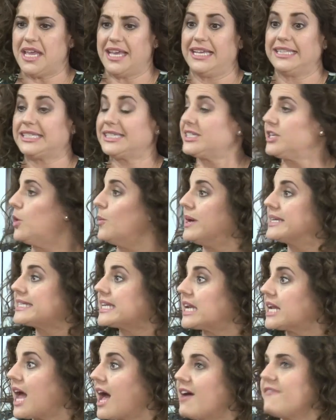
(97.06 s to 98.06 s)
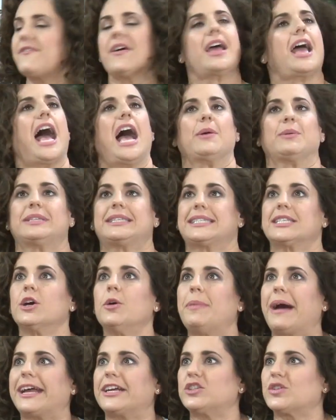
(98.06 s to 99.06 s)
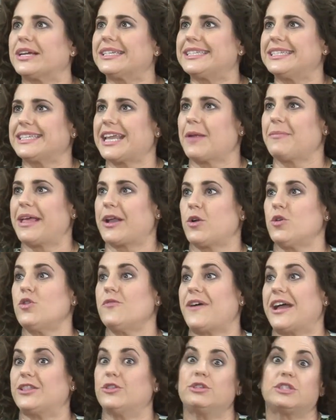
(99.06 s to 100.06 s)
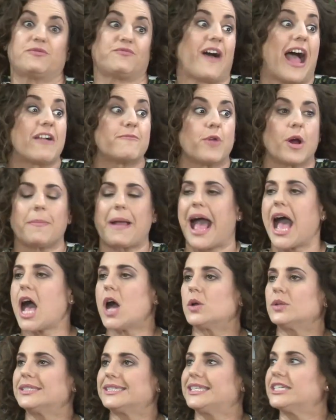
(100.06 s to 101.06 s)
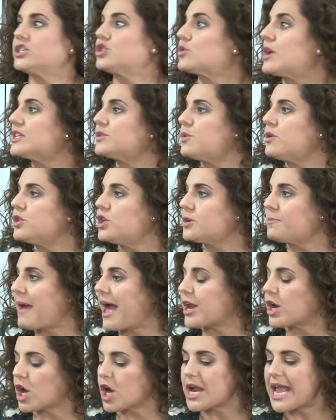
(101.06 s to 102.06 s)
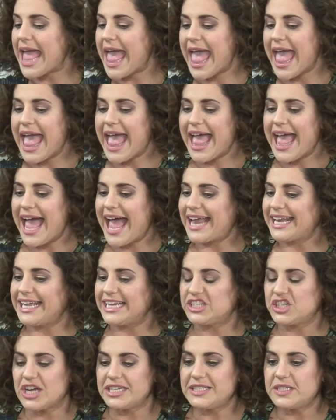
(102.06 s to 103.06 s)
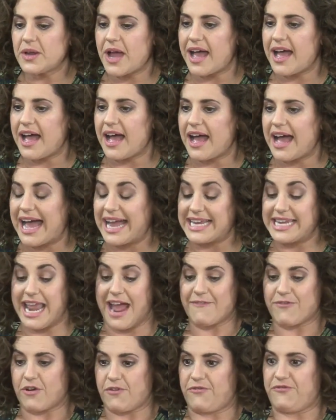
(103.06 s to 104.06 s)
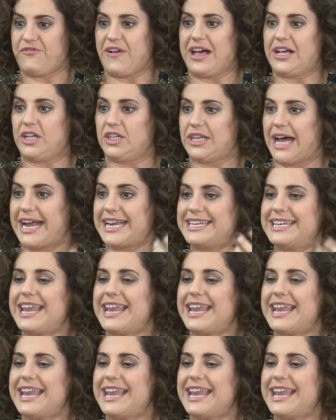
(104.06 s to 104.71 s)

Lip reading: it still wasn't enough. I was still buying dresses, and I'm like, ooh, if I lose 5 more pounds, this dress will look better. Yeah. And it just, I never felt